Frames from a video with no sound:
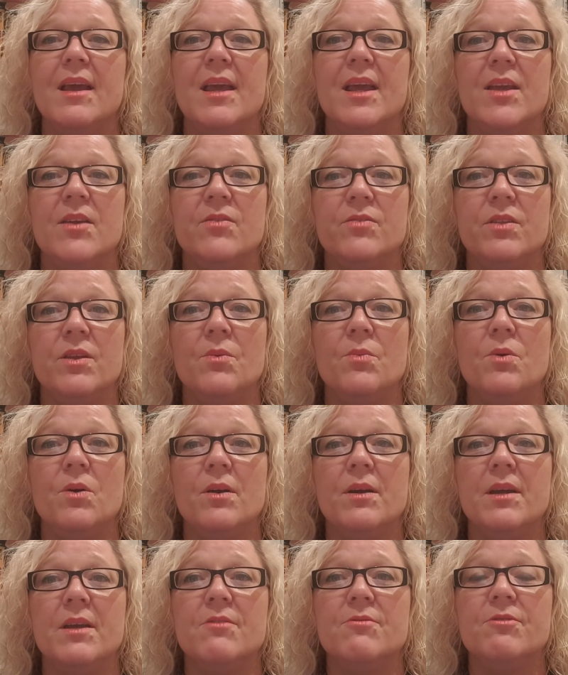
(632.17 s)
If they're
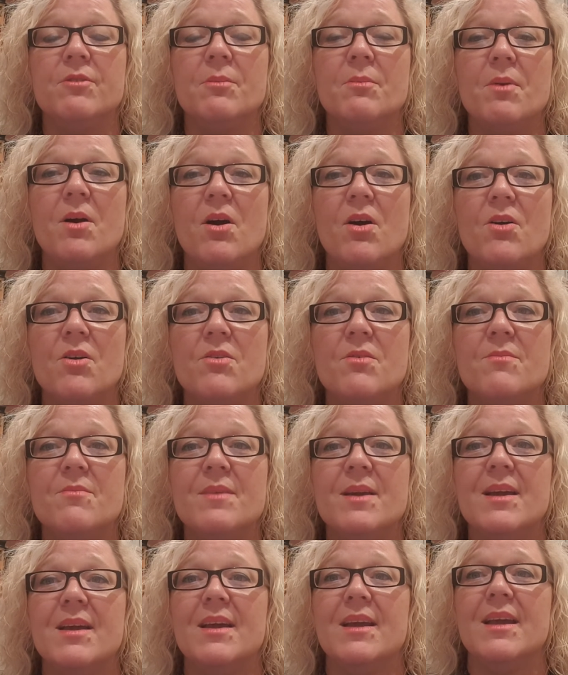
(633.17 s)
working from home,
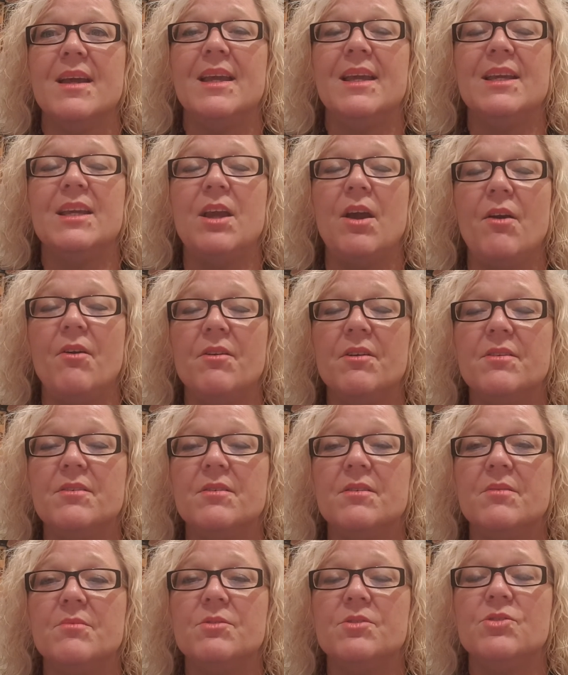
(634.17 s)
encourage
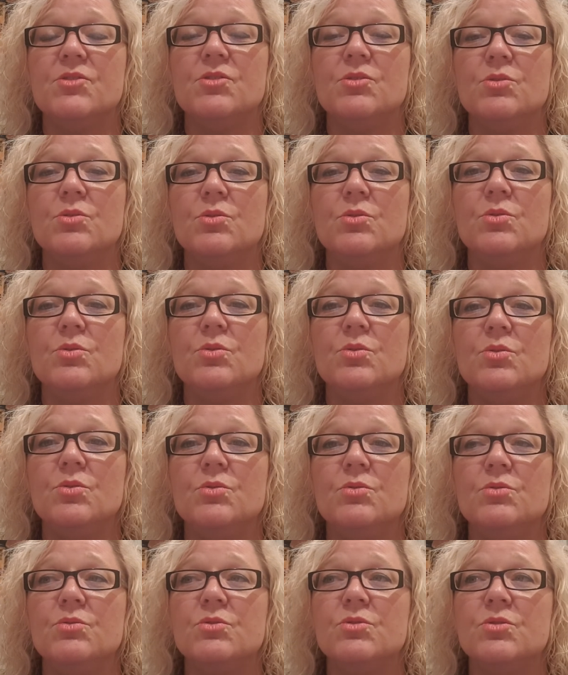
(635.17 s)
them
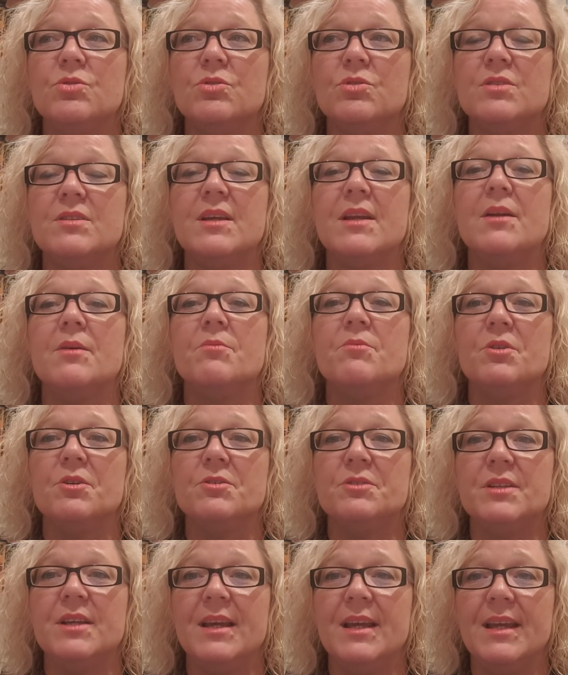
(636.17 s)
to set up
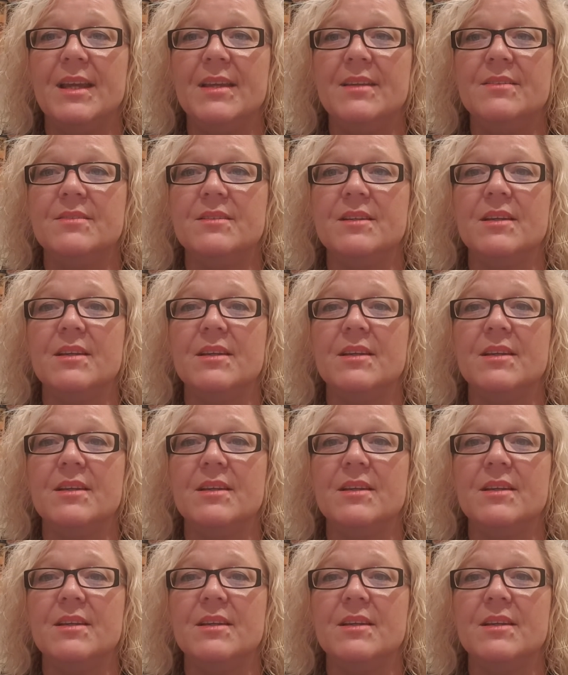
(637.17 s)
routines.